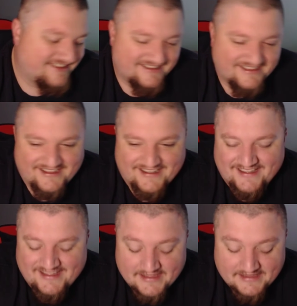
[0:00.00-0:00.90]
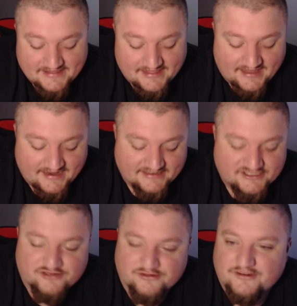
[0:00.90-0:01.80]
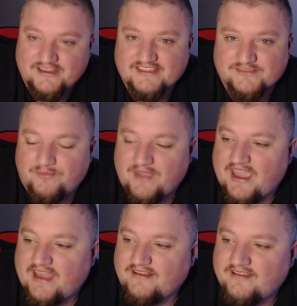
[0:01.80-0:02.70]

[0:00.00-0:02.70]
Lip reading: and it's true. He is bad.